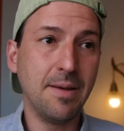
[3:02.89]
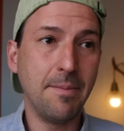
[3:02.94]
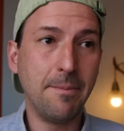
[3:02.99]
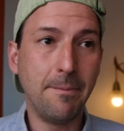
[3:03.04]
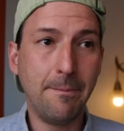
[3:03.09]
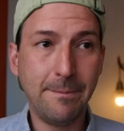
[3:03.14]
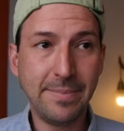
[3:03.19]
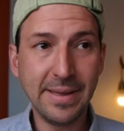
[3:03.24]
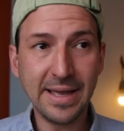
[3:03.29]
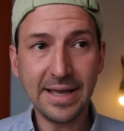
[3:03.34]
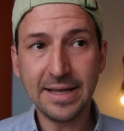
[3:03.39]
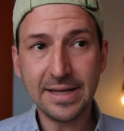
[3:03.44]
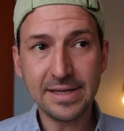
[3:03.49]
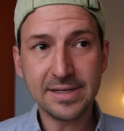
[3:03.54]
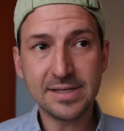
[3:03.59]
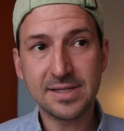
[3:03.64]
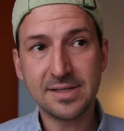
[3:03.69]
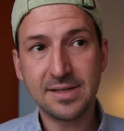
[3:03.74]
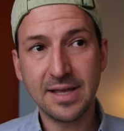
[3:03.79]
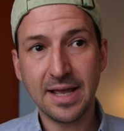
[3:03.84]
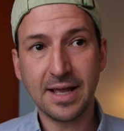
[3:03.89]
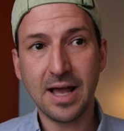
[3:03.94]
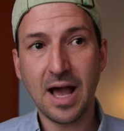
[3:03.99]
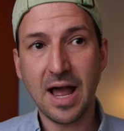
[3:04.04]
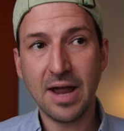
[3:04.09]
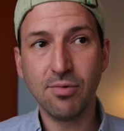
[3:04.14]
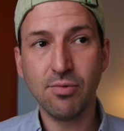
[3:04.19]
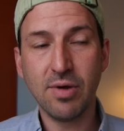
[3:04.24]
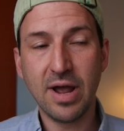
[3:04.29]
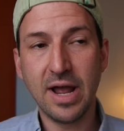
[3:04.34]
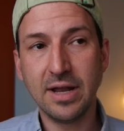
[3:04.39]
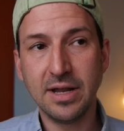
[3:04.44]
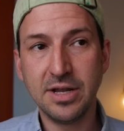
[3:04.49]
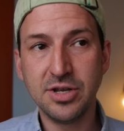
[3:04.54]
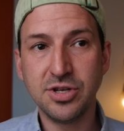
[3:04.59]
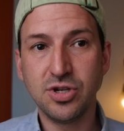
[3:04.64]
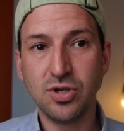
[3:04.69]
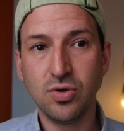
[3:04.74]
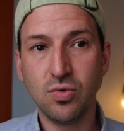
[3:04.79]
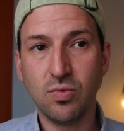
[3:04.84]
the biggest thing I ran
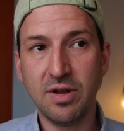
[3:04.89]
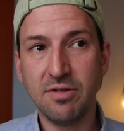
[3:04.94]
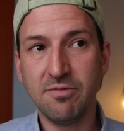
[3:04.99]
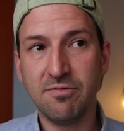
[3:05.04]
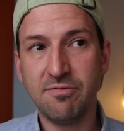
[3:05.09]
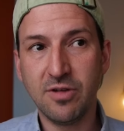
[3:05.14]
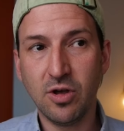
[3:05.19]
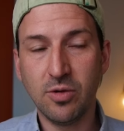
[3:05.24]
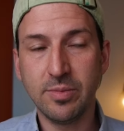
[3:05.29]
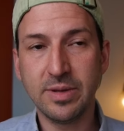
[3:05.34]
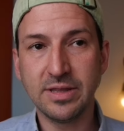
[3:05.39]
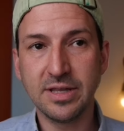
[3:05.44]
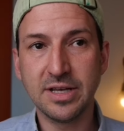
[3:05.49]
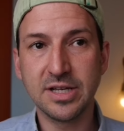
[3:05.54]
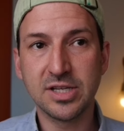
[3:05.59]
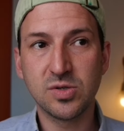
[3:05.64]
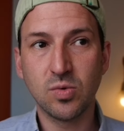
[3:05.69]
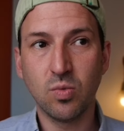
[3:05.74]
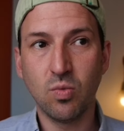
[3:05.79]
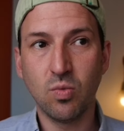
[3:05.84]
into when filming this